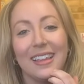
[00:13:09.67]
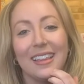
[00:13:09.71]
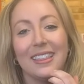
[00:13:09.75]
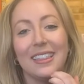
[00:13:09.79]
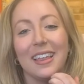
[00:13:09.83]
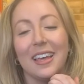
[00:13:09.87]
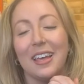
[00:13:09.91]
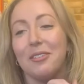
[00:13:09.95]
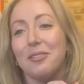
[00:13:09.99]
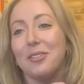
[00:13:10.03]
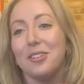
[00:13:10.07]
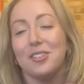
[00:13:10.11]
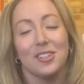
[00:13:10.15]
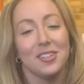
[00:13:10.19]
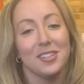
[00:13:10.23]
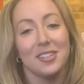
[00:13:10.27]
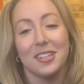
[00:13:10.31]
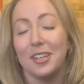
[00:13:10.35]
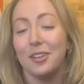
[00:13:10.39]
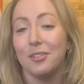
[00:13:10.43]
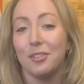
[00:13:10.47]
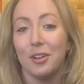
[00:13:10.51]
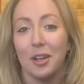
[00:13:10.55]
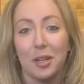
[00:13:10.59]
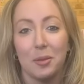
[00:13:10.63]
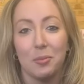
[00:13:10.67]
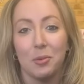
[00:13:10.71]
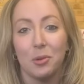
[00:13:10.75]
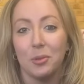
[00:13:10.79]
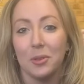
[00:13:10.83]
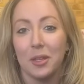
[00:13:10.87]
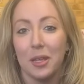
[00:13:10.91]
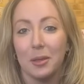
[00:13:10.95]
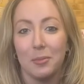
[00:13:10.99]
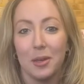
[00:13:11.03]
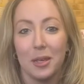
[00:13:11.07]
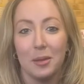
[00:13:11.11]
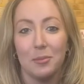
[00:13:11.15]
They were just incredible and
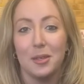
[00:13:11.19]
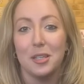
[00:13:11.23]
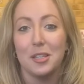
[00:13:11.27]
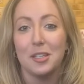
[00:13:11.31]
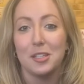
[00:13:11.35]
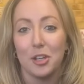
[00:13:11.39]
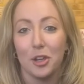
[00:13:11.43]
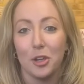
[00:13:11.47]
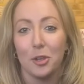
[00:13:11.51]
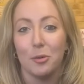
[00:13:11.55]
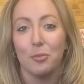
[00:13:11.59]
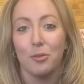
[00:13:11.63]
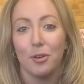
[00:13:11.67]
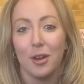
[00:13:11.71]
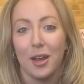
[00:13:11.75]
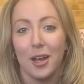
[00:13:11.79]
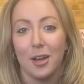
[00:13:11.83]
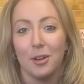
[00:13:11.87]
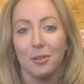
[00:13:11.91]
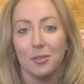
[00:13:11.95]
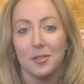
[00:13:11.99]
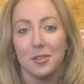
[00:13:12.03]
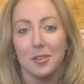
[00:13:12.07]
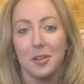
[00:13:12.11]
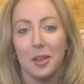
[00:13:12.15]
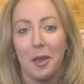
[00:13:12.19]
they made me so proud.